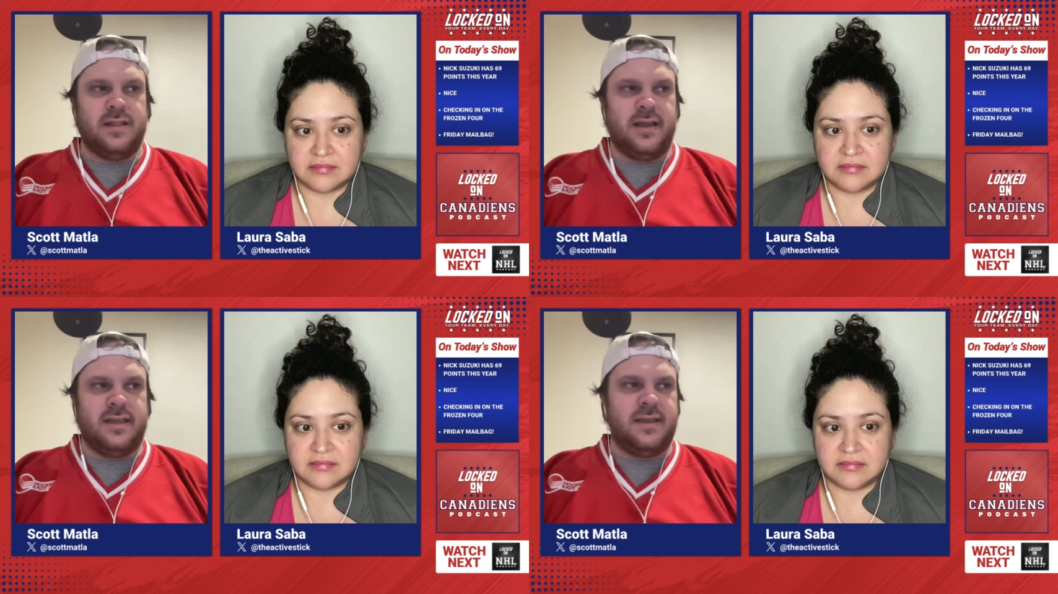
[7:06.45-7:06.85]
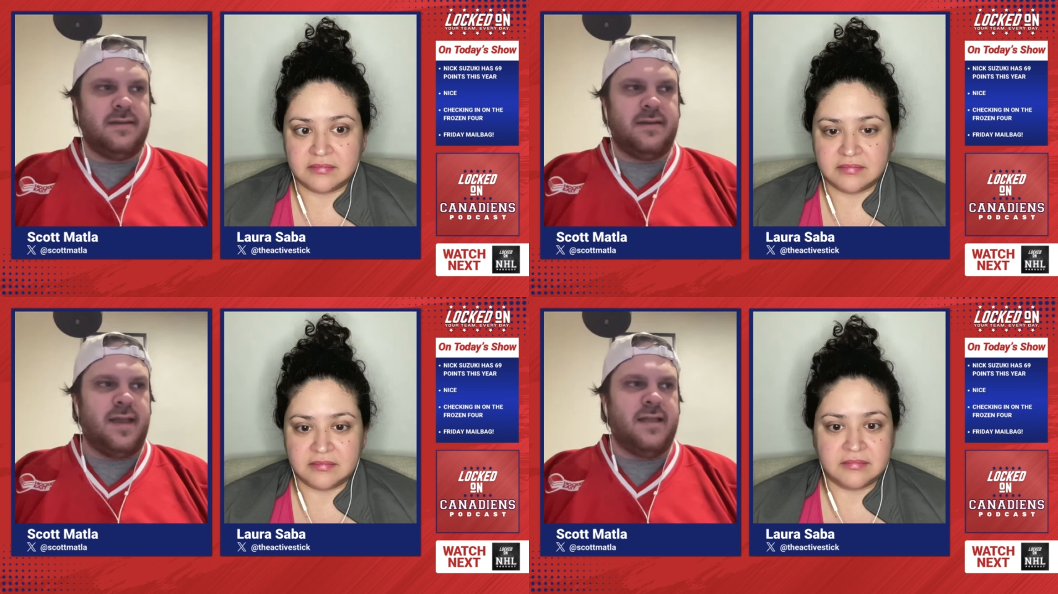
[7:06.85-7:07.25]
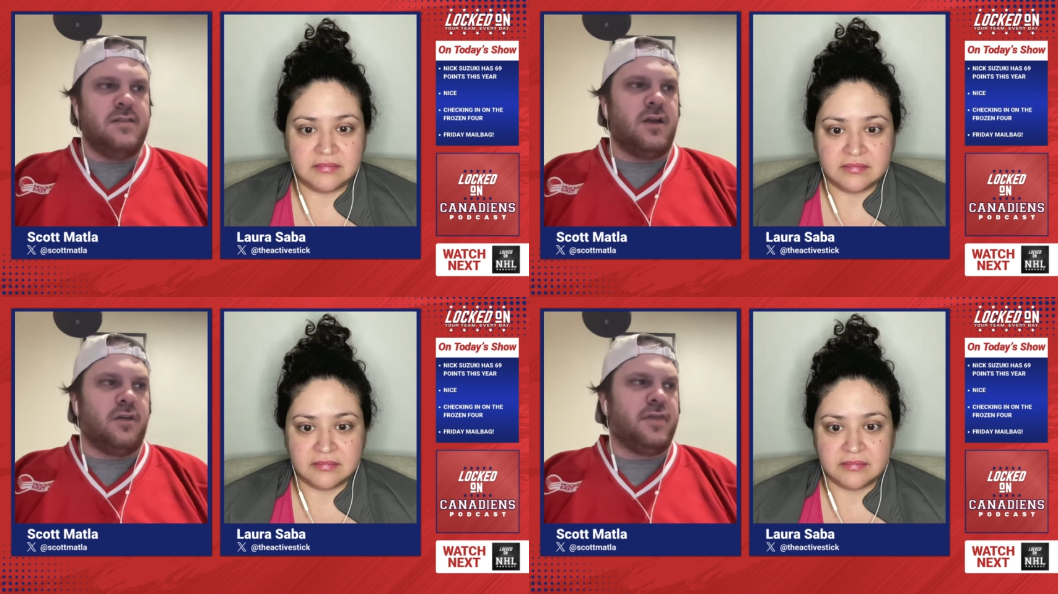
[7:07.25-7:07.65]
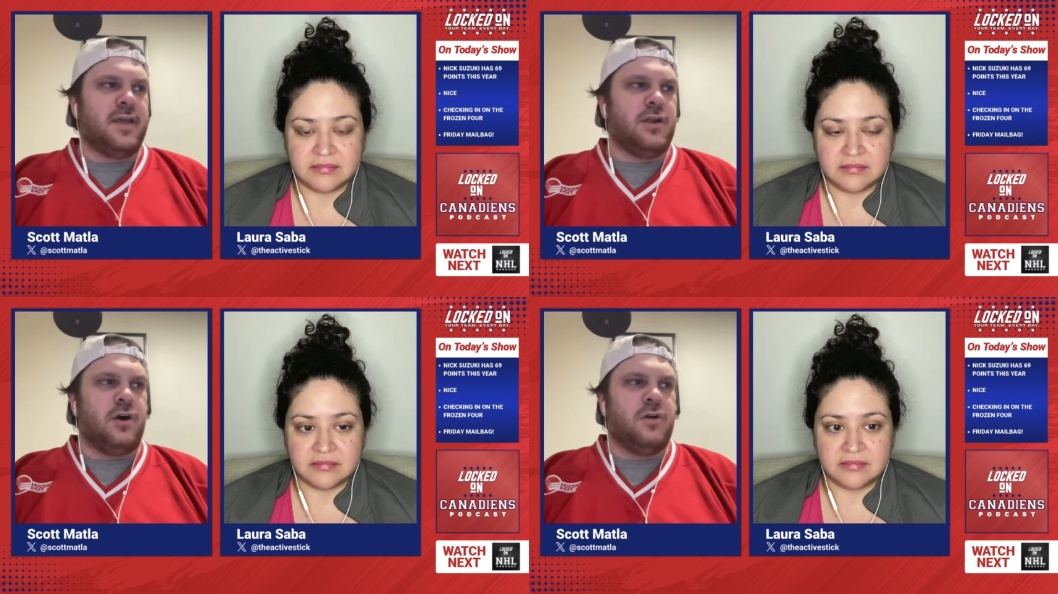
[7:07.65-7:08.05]
Speaker 1: Like nothing
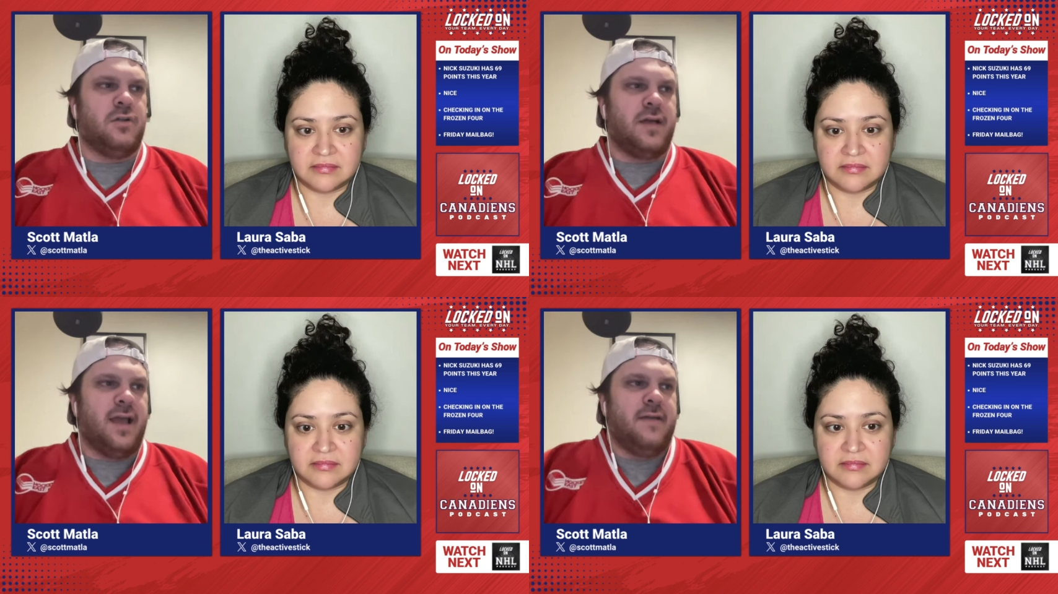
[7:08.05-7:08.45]
at all.